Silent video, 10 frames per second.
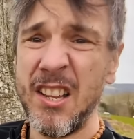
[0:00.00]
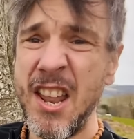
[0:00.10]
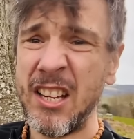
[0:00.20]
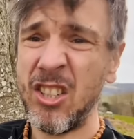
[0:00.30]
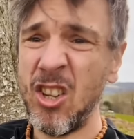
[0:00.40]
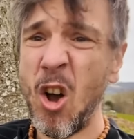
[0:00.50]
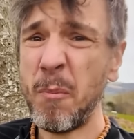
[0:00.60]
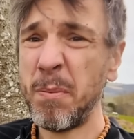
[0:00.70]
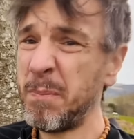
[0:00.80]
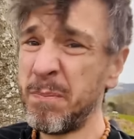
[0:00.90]
Next
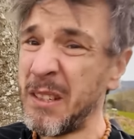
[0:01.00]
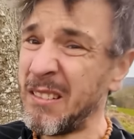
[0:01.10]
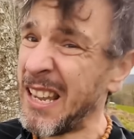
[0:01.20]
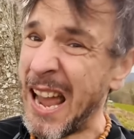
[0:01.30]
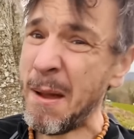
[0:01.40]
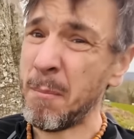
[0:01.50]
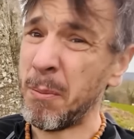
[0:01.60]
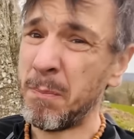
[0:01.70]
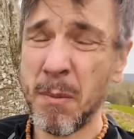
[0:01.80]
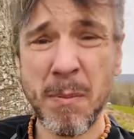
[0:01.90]
stop,
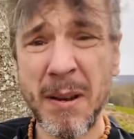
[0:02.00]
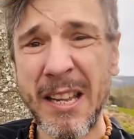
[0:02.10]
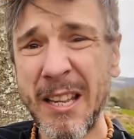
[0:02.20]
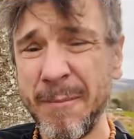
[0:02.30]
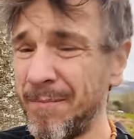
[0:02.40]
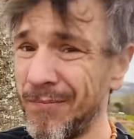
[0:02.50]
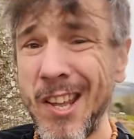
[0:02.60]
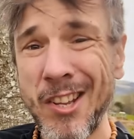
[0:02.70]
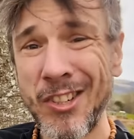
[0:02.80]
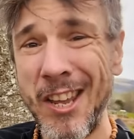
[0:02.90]
camp, probably.
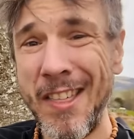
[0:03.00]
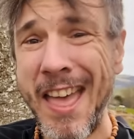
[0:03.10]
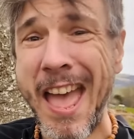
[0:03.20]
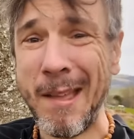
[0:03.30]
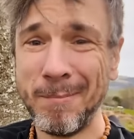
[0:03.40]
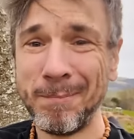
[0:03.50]
See you there.